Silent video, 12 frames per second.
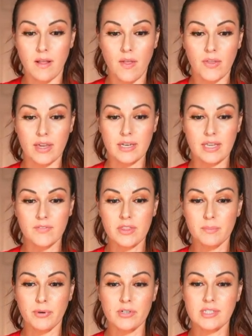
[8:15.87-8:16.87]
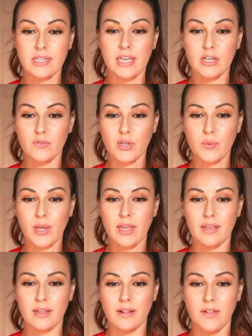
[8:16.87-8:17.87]
And even the person
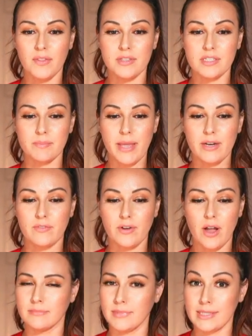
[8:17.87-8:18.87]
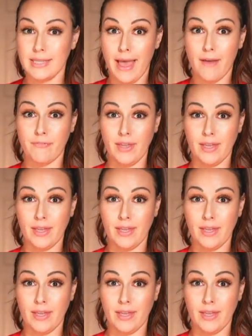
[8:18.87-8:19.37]
interviewing this man of God is laughing.